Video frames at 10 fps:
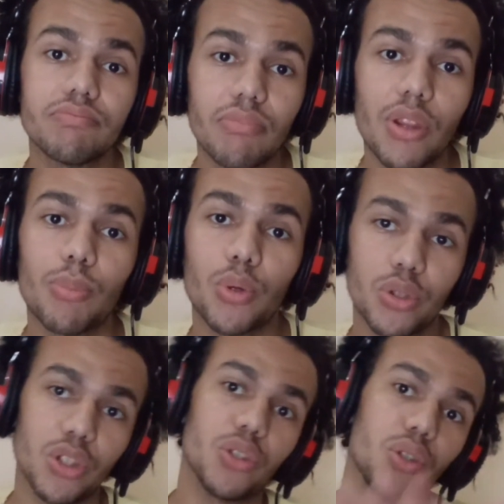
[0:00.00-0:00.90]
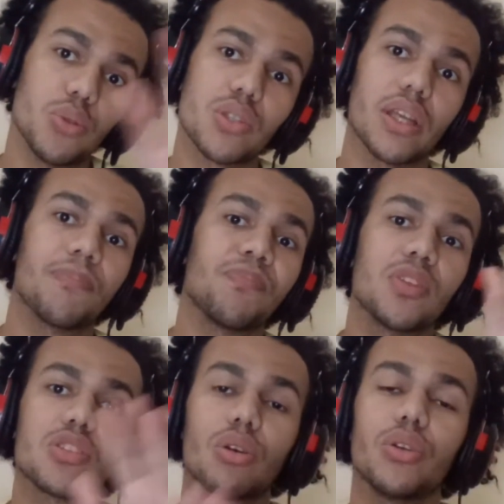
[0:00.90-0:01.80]
the board you're using.
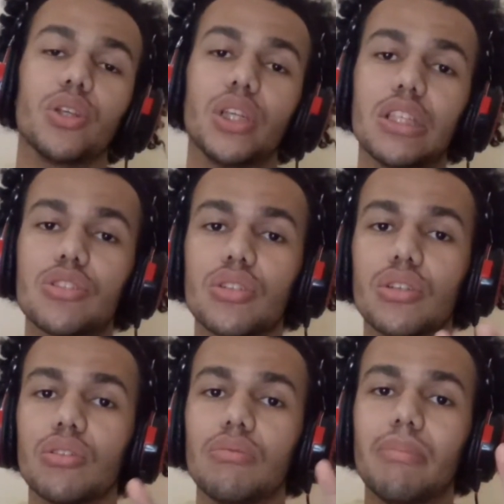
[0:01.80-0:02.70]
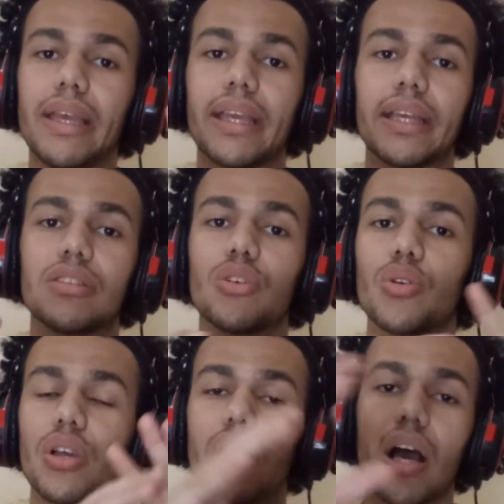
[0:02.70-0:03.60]
So you need to make it
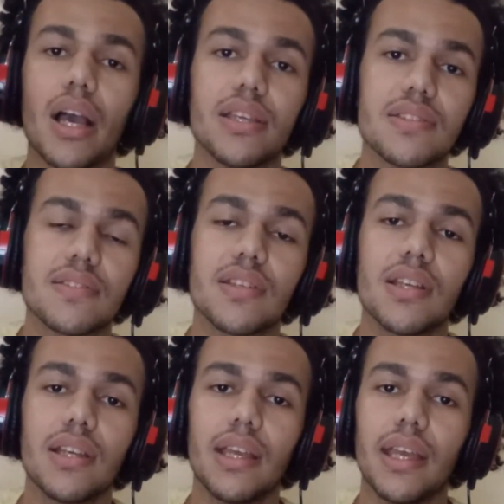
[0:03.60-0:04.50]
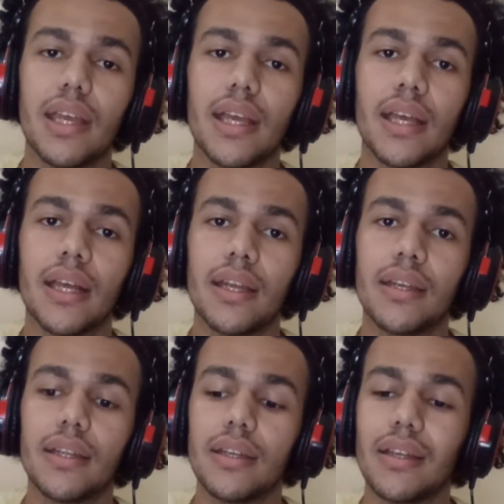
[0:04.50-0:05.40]
organized
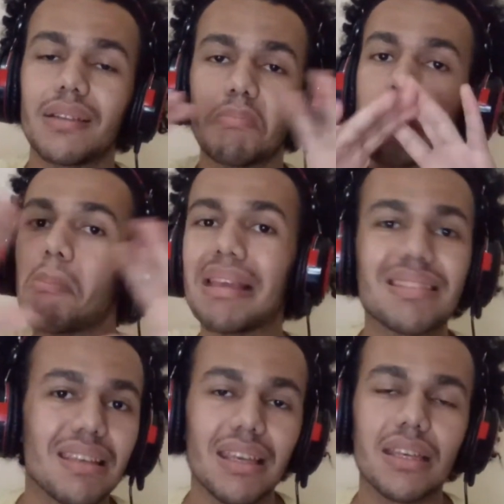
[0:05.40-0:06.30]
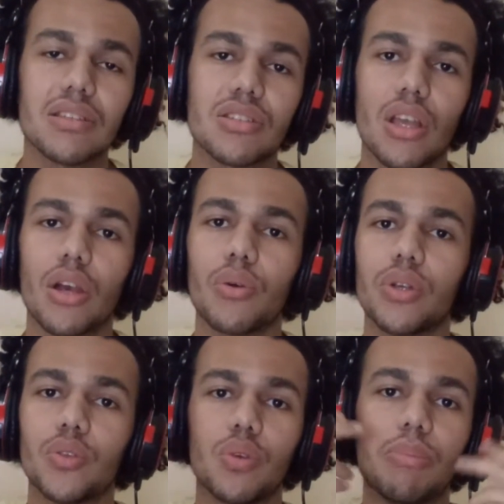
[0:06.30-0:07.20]
and not messy, so
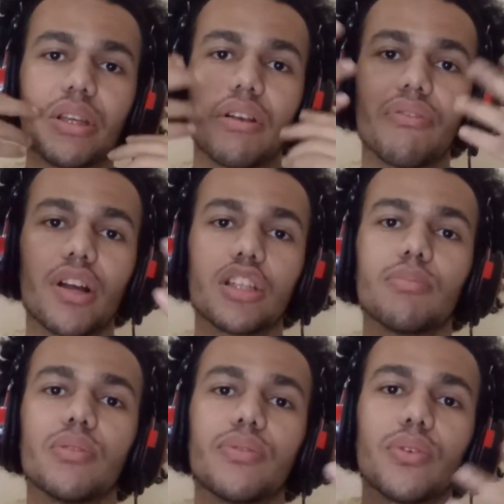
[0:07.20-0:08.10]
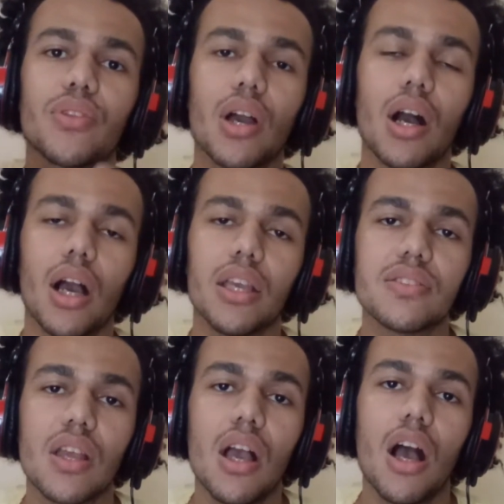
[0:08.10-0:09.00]
it will be comfortable for the
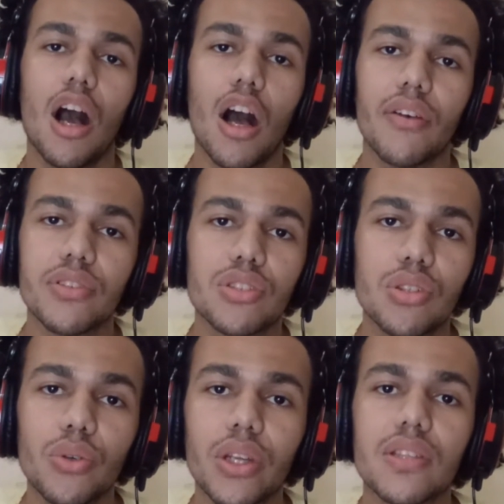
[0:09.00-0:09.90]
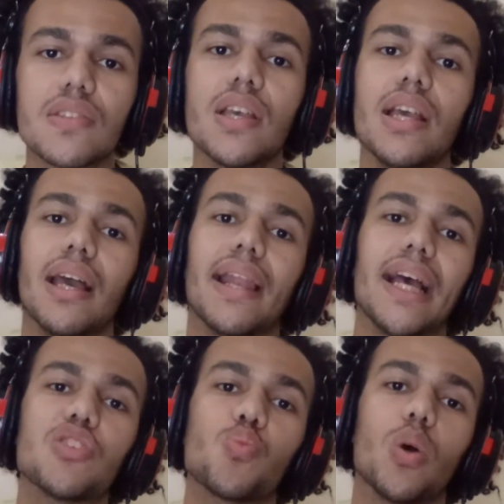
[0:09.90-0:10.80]
eyes of the students, and
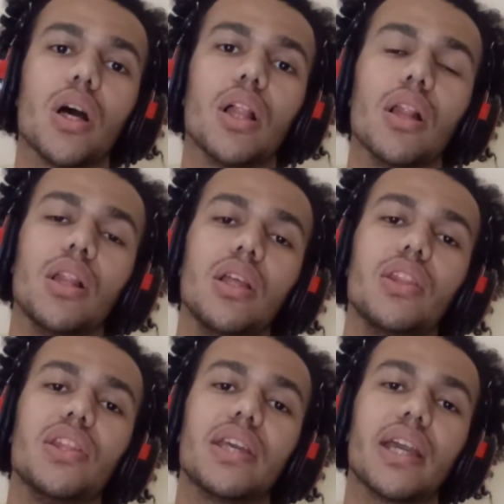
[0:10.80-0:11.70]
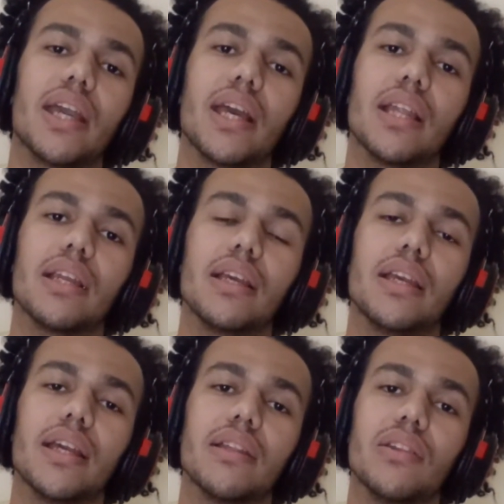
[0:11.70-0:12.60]
as well they can
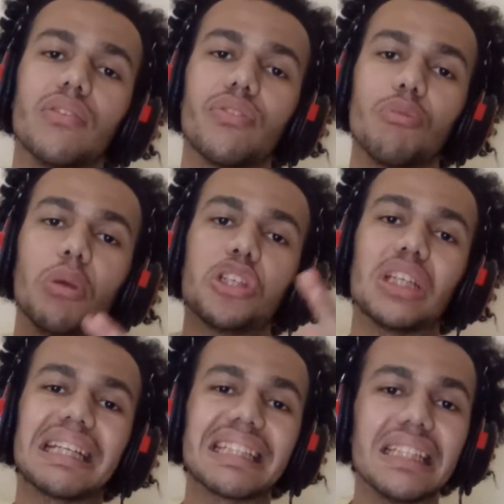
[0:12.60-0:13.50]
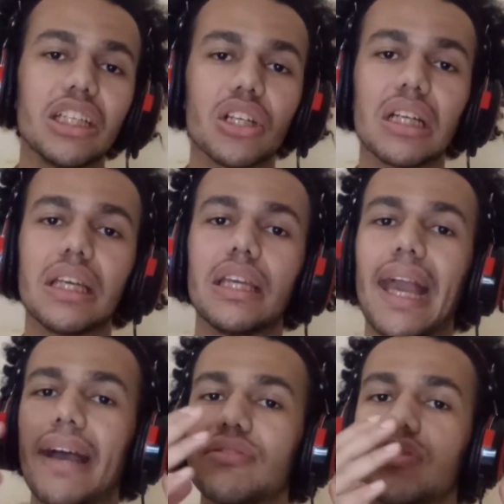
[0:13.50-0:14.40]
get the information clearly. You
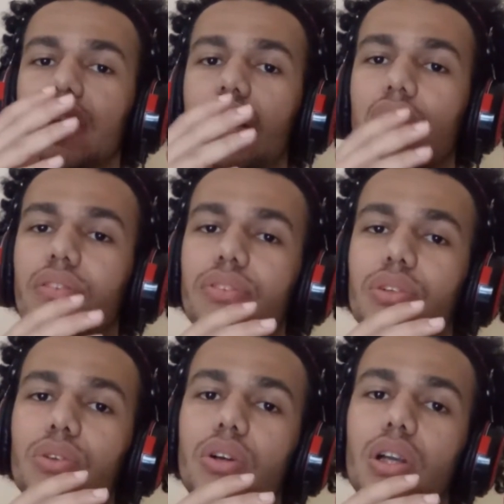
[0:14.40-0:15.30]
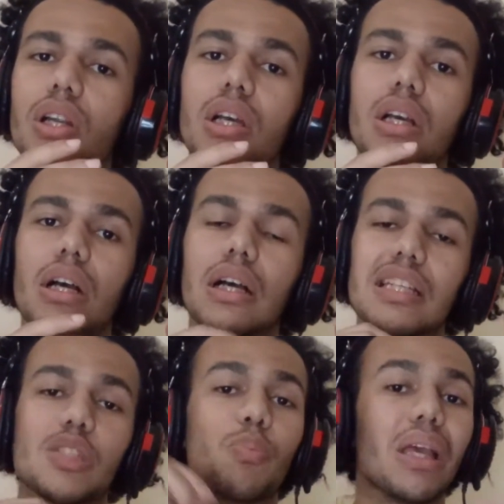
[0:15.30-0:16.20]
have to take care of your
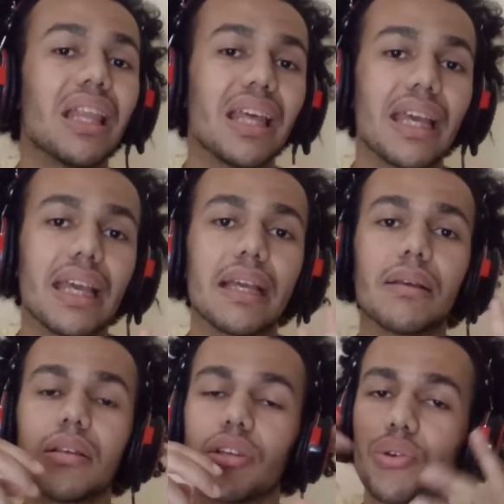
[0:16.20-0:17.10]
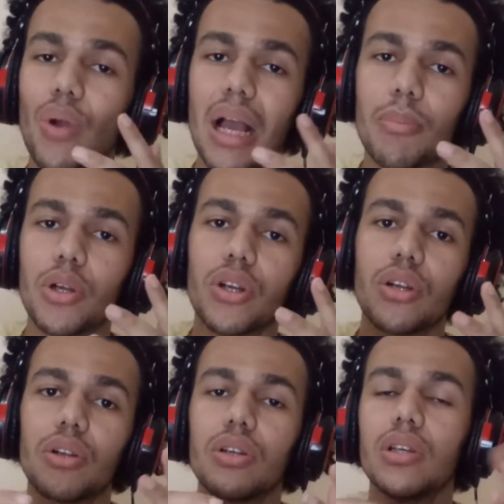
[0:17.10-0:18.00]
spelling,
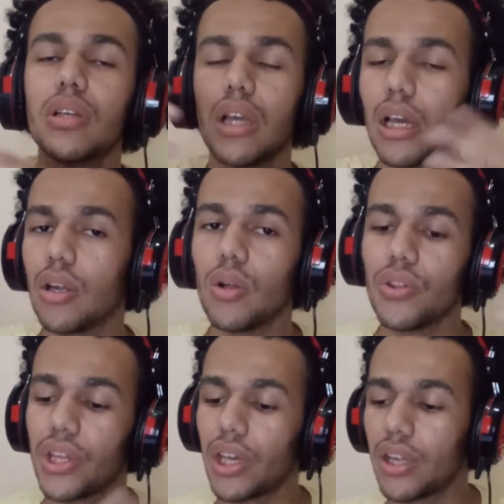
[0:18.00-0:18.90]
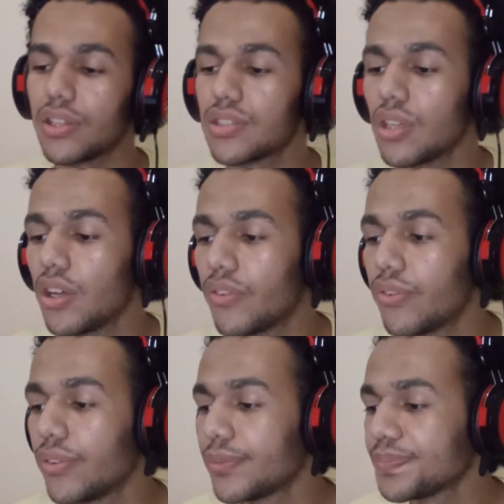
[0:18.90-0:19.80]
grammar, and all that kind of stuff,